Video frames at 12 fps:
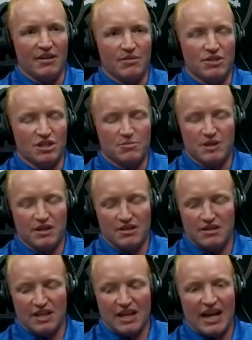it was just
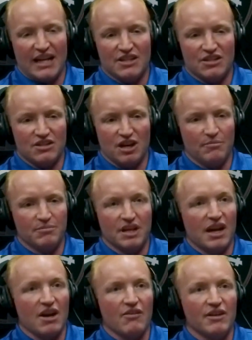because the guy just dumped
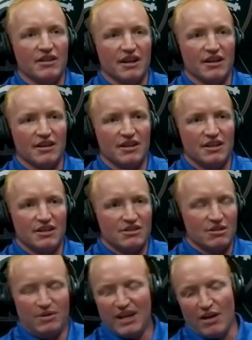concrete there.
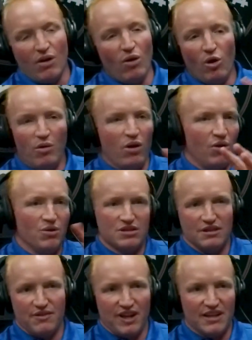So we had a whole
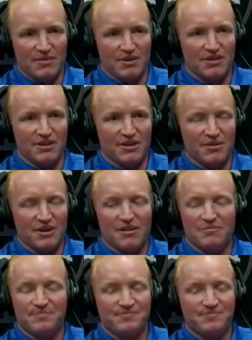host of things we were dealing with.